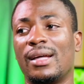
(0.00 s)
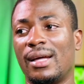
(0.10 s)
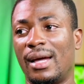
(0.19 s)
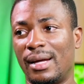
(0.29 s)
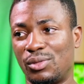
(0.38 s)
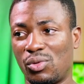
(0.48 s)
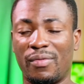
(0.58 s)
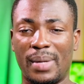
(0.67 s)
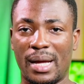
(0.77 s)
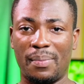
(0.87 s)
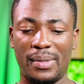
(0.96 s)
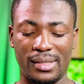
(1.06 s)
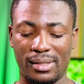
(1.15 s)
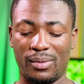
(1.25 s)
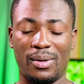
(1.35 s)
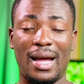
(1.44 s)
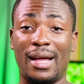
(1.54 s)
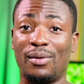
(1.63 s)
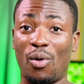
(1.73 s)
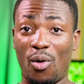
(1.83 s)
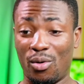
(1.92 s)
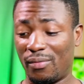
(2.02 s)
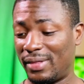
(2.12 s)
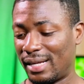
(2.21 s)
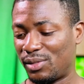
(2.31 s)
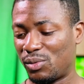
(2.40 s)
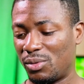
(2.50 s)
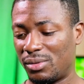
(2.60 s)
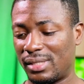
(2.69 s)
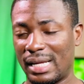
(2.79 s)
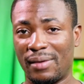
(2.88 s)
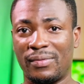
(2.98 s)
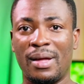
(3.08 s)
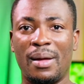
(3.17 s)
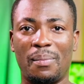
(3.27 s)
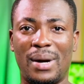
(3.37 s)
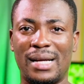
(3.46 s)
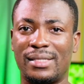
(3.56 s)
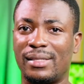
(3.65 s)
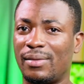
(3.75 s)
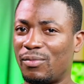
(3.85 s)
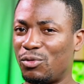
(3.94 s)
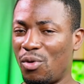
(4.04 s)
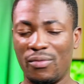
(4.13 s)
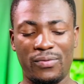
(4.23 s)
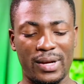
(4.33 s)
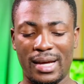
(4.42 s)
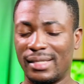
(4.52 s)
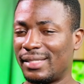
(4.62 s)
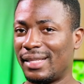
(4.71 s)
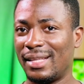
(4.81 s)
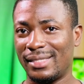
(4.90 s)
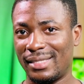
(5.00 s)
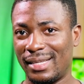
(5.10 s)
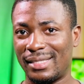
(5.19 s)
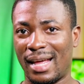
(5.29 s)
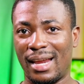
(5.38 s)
12 megapixel and all of that good stuff. But don't forget, this is an